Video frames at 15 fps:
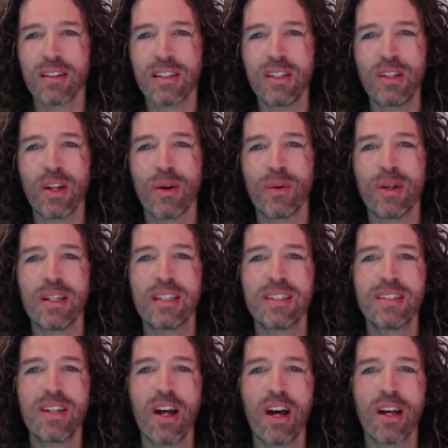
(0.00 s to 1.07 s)
you know,
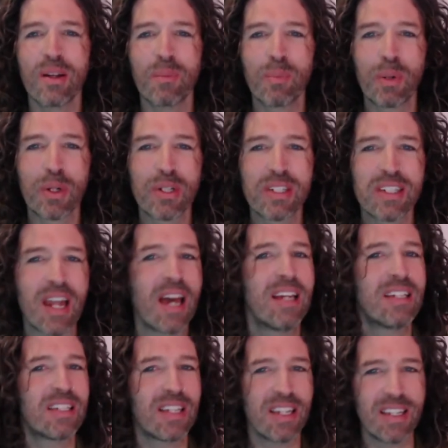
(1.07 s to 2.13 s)
it's not
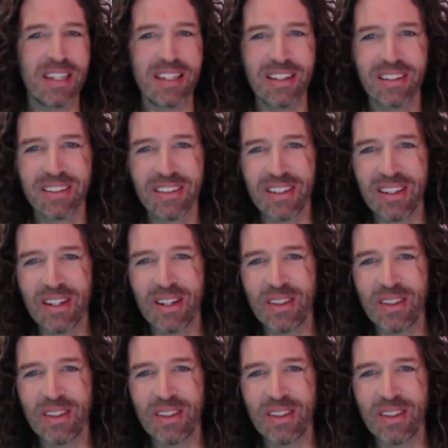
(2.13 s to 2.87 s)
precisely you know